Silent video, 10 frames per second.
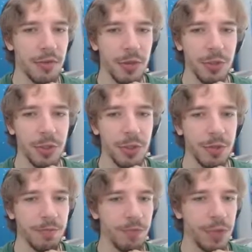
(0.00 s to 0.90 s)
let me just
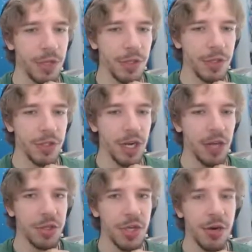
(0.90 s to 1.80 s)
get this
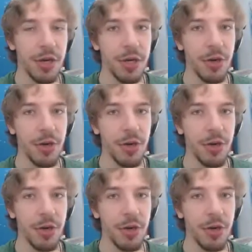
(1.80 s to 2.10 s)
challenge now that I know the